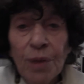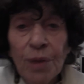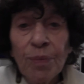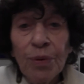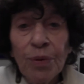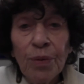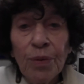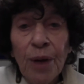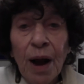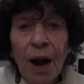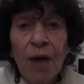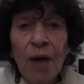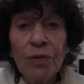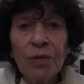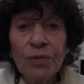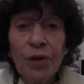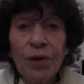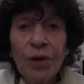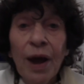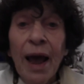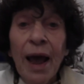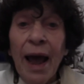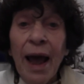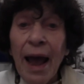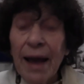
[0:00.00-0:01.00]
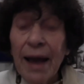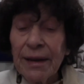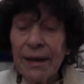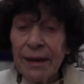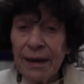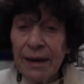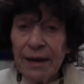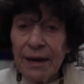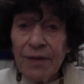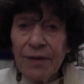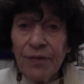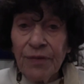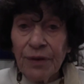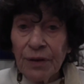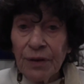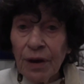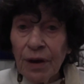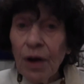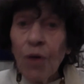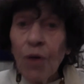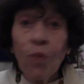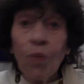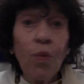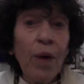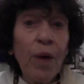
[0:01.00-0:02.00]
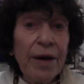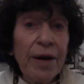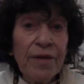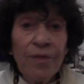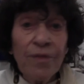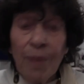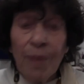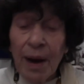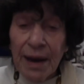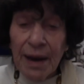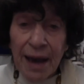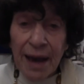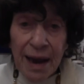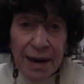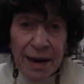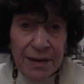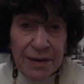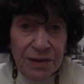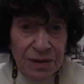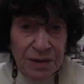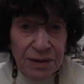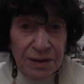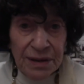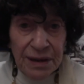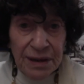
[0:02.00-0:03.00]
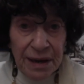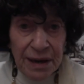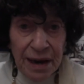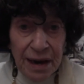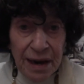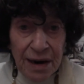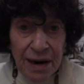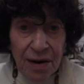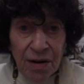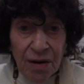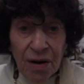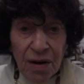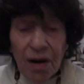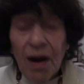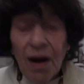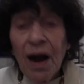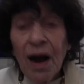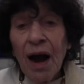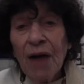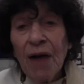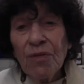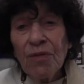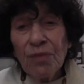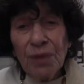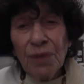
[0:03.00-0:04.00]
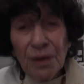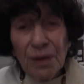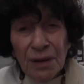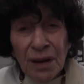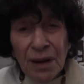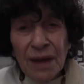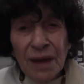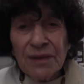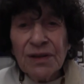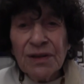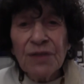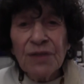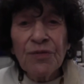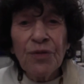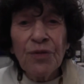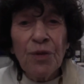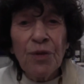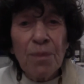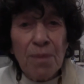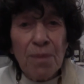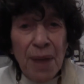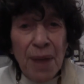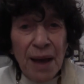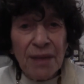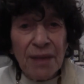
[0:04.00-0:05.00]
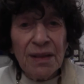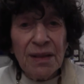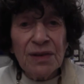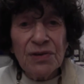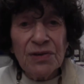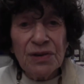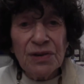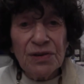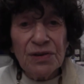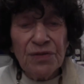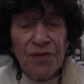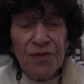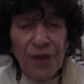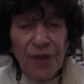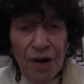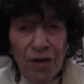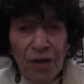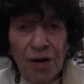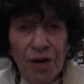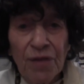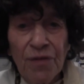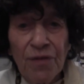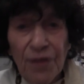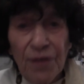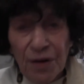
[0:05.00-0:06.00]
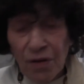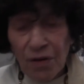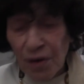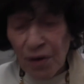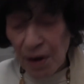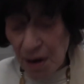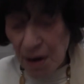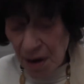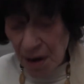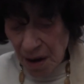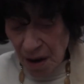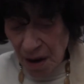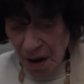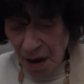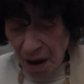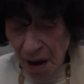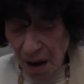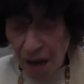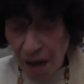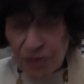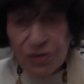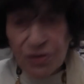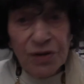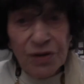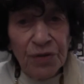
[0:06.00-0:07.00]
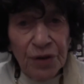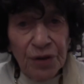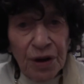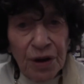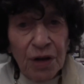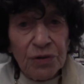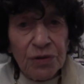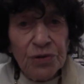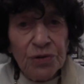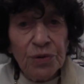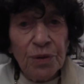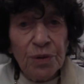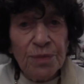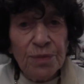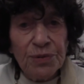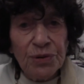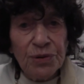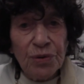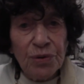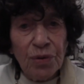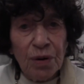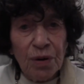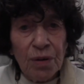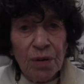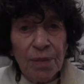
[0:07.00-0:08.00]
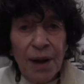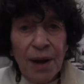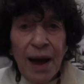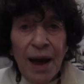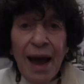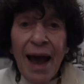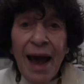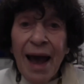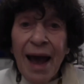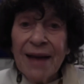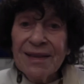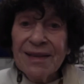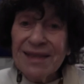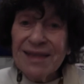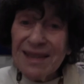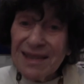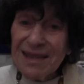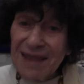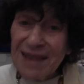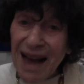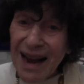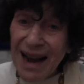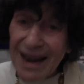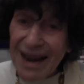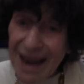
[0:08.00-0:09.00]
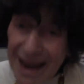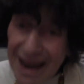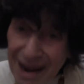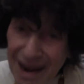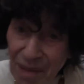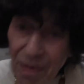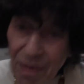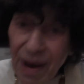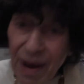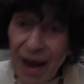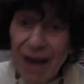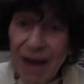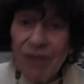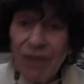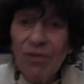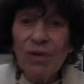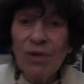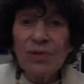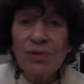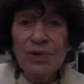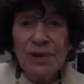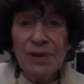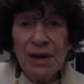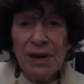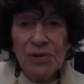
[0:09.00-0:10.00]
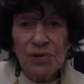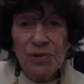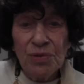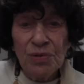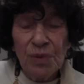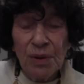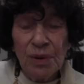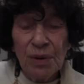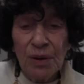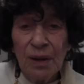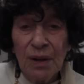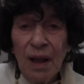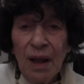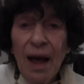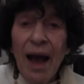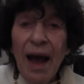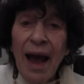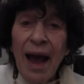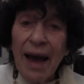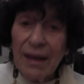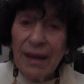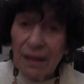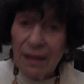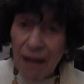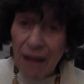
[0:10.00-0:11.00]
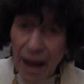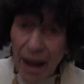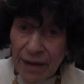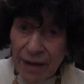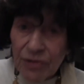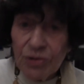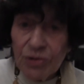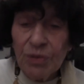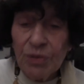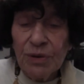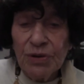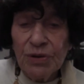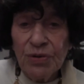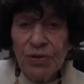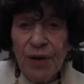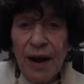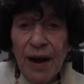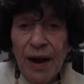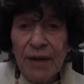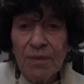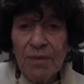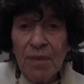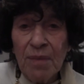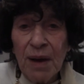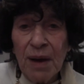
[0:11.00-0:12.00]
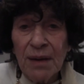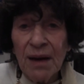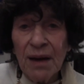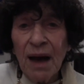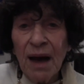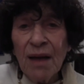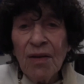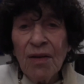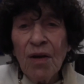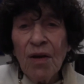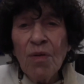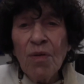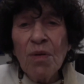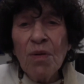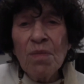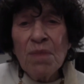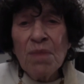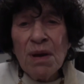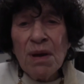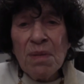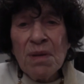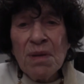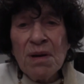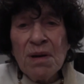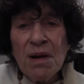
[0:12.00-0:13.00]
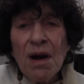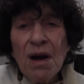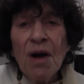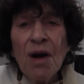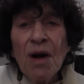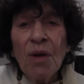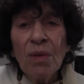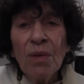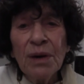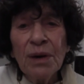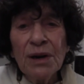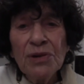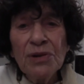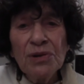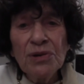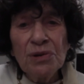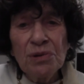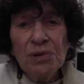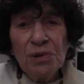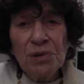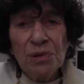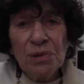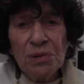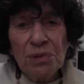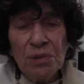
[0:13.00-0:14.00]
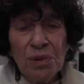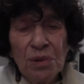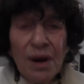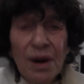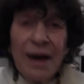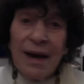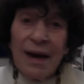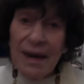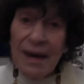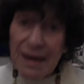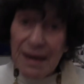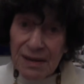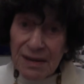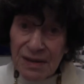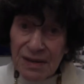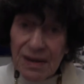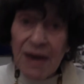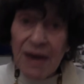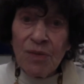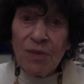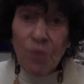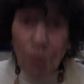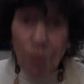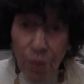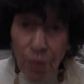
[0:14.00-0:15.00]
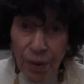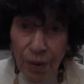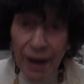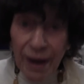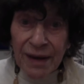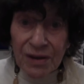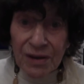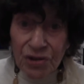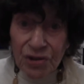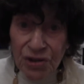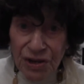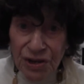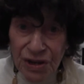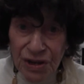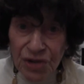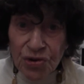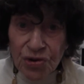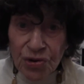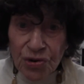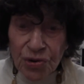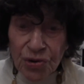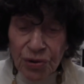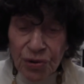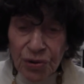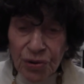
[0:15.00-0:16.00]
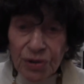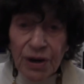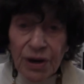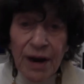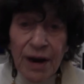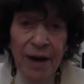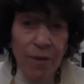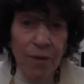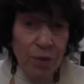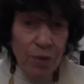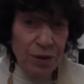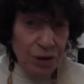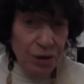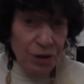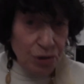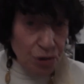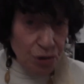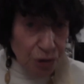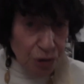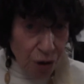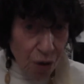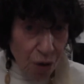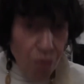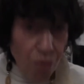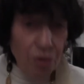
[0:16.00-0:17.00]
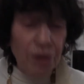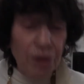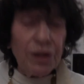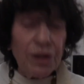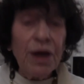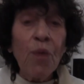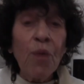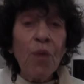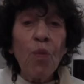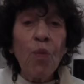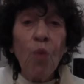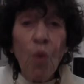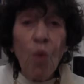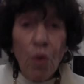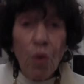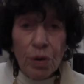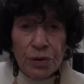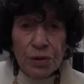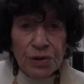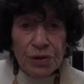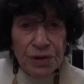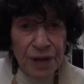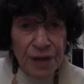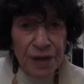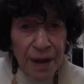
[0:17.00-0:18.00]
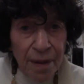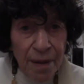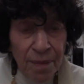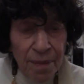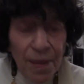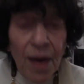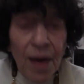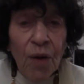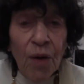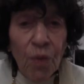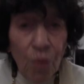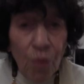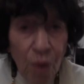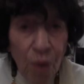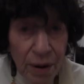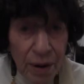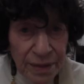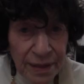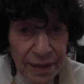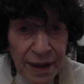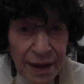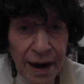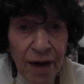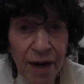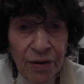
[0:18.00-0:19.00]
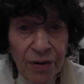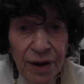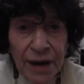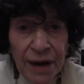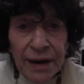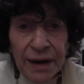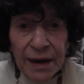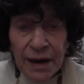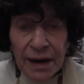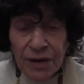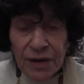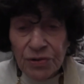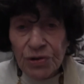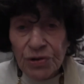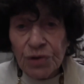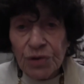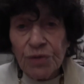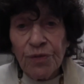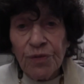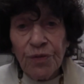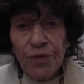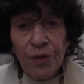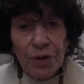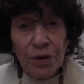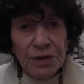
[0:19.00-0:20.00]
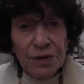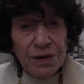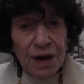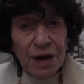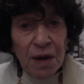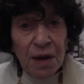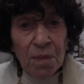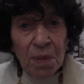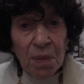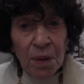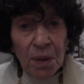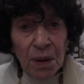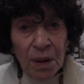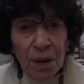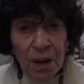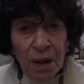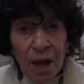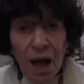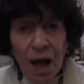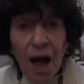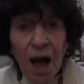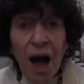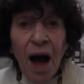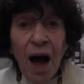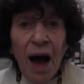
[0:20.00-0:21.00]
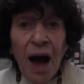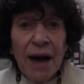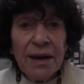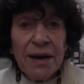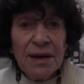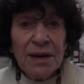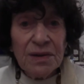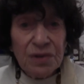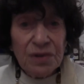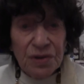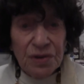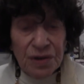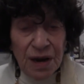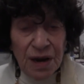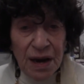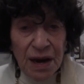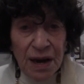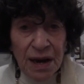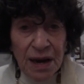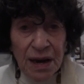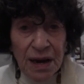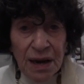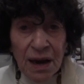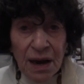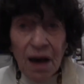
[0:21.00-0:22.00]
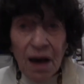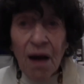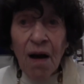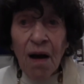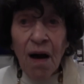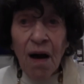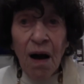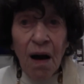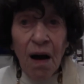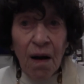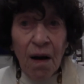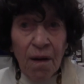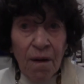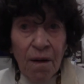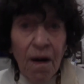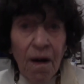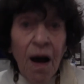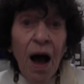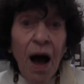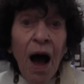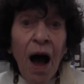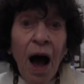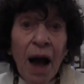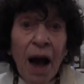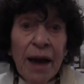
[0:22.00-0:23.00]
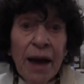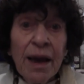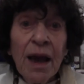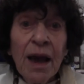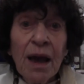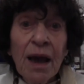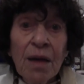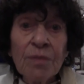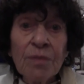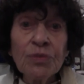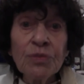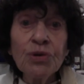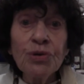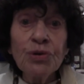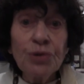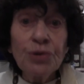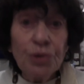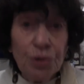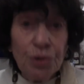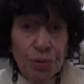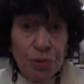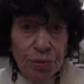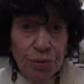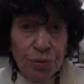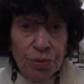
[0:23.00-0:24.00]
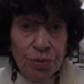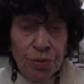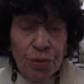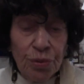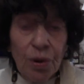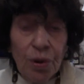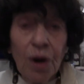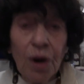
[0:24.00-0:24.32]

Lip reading: around and even wave my hands in the air. I realize that for men, this is very, very difficult to absorb. And since I am heterosexual and like to attract men, I thought, well, maybe what I should do is get a t-shirt with a slogan that warns them what they are getting into. For example, I can say, "I am to you